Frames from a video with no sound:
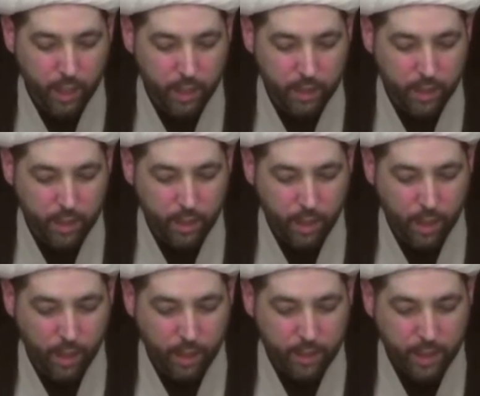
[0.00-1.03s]
And then
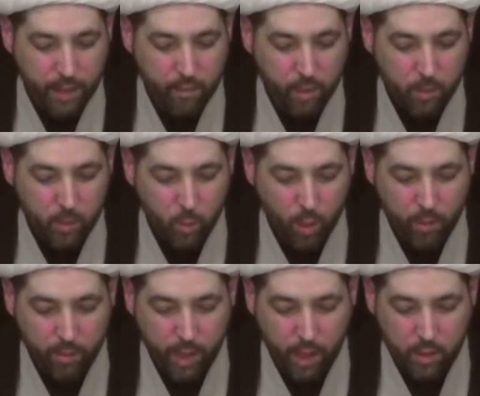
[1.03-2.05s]
I gave them
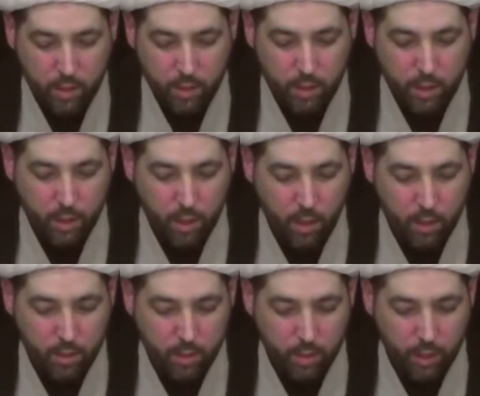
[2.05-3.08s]
12,000
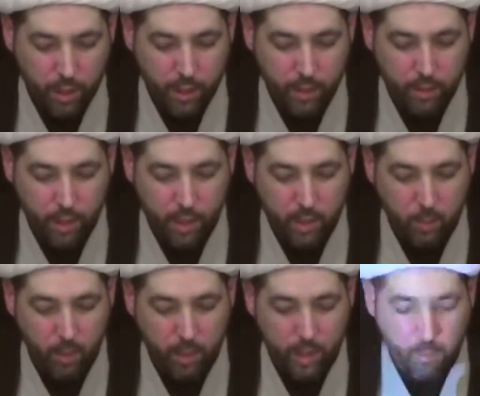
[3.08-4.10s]
dinars and I
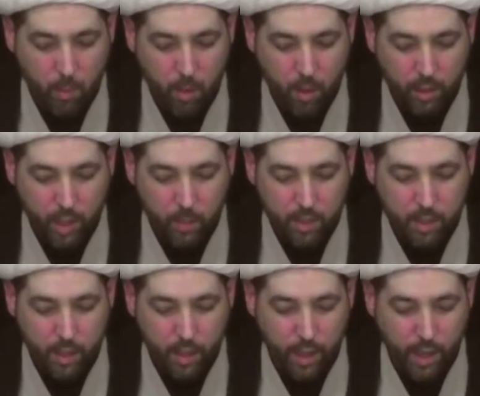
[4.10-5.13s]
spread them among them and
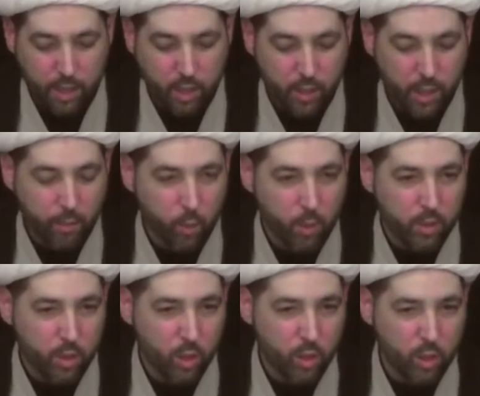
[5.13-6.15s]
said, I shall never
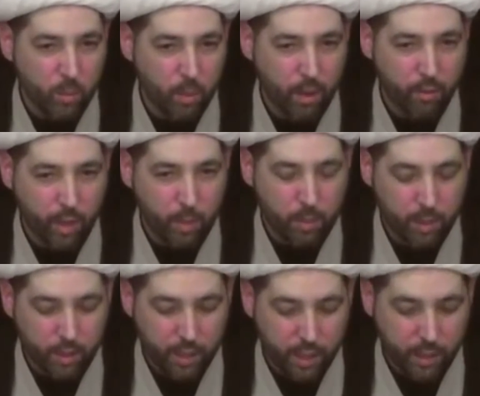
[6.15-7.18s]
return to my
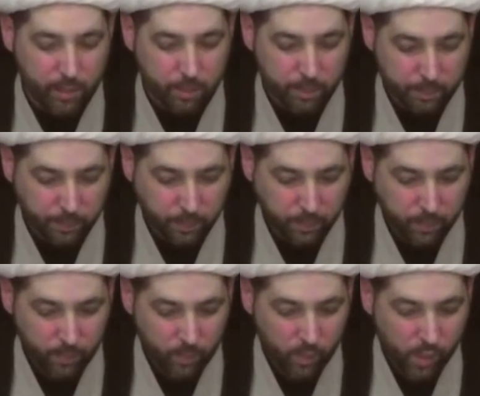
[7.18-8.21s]
family again.
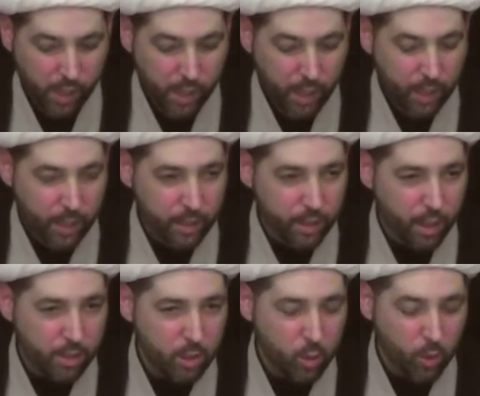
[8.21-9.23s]
And
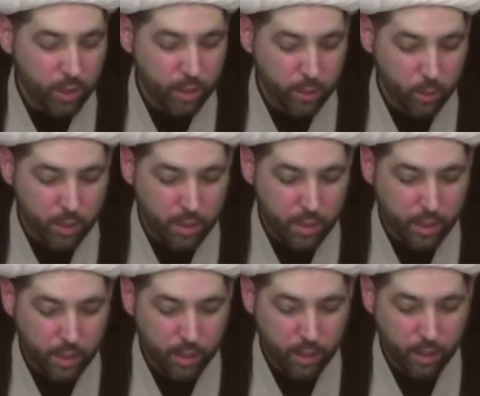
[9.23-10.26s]
consequently, we
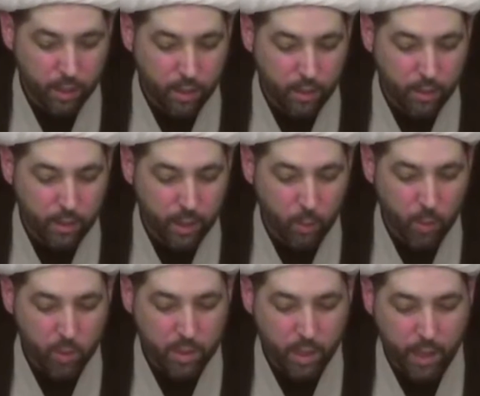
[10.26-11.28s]
see that we
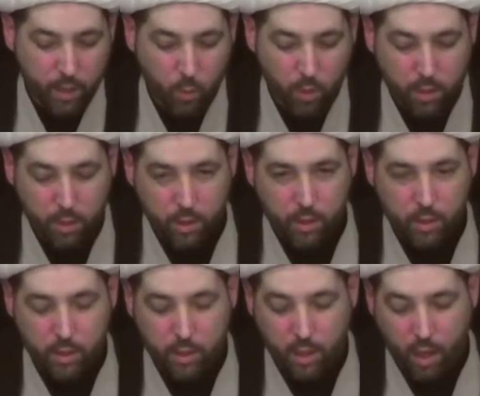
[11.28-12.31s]
recited one of
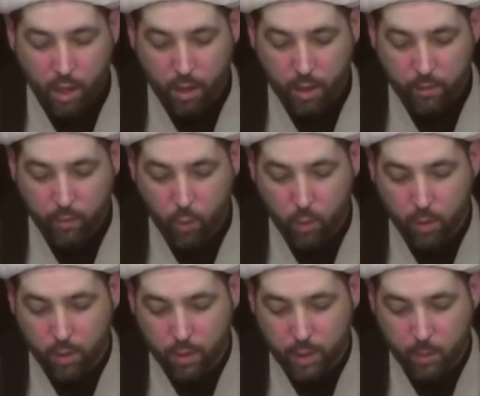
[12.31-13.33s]
the ziyarat
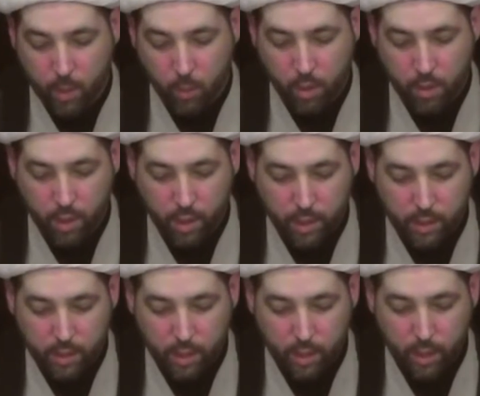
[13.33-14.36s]
for Imam Rida
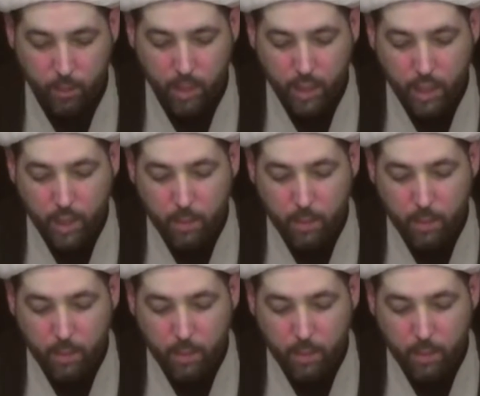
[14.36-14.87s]
alayhi salam.